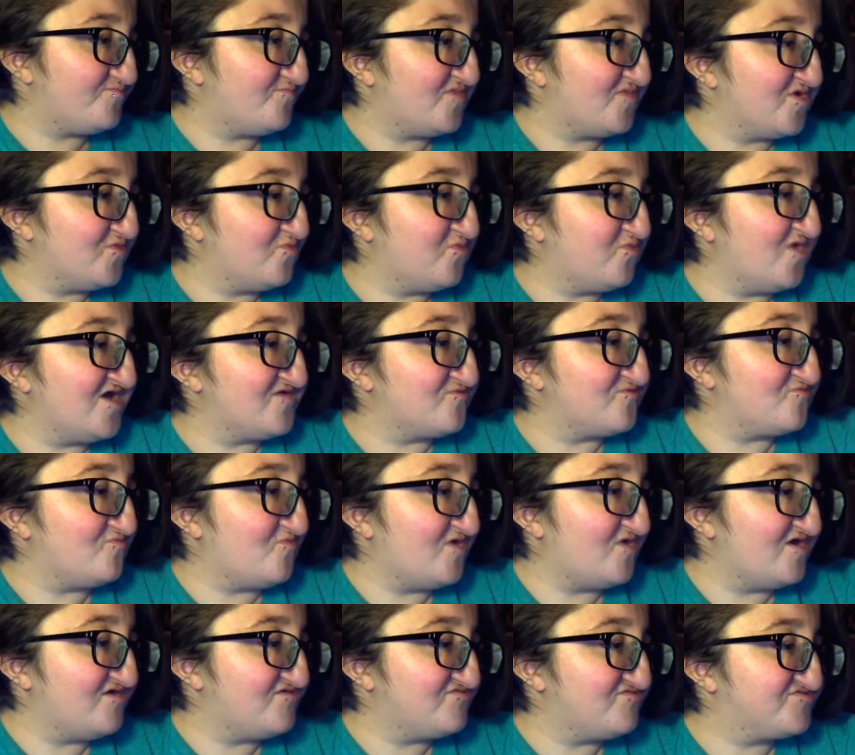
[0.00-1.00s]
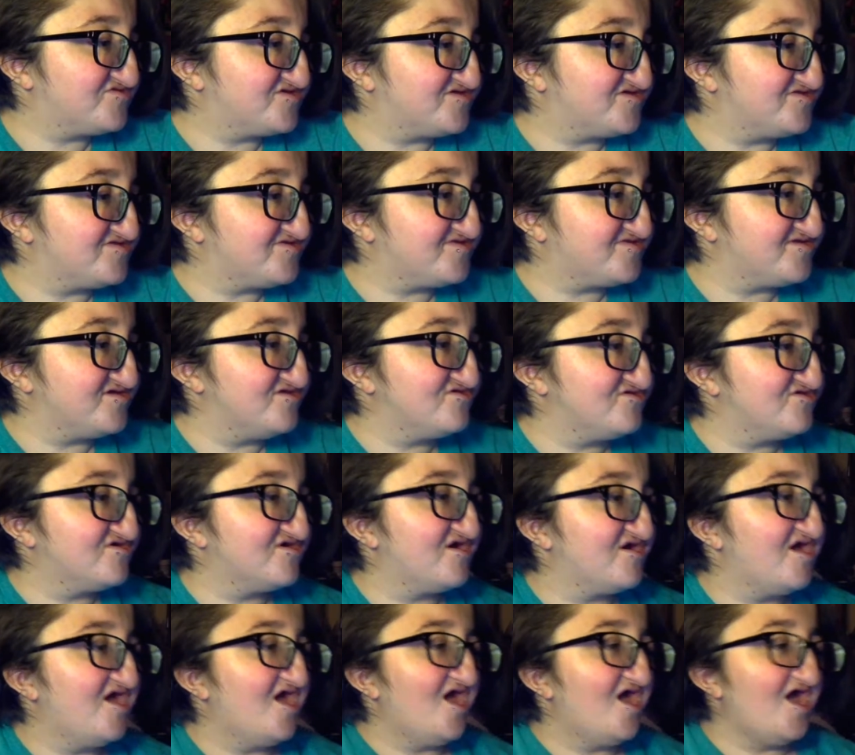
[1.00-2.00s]
My Wet n Wild
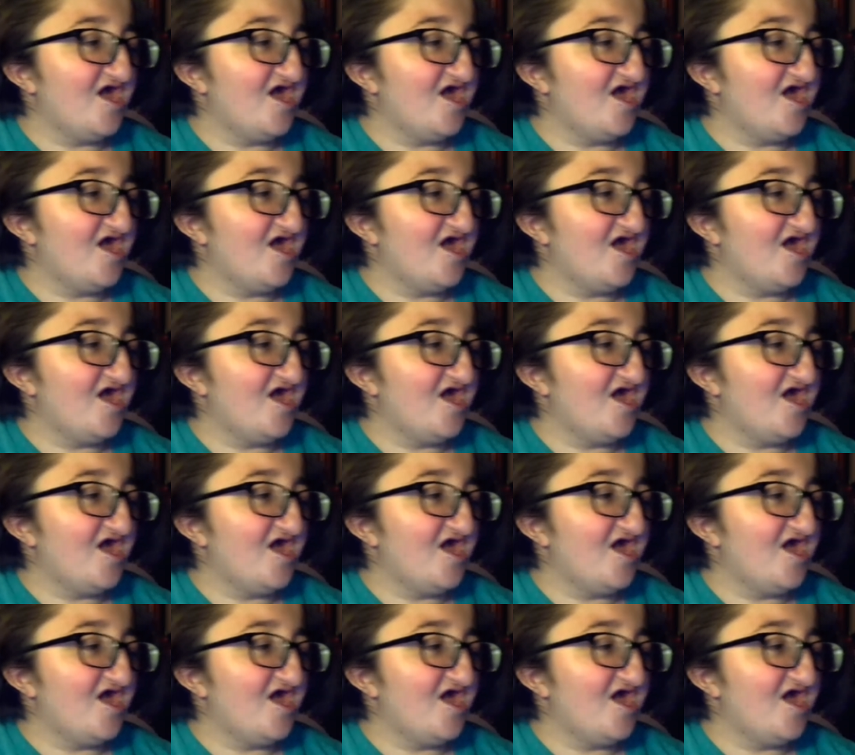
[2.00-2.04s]
concealer.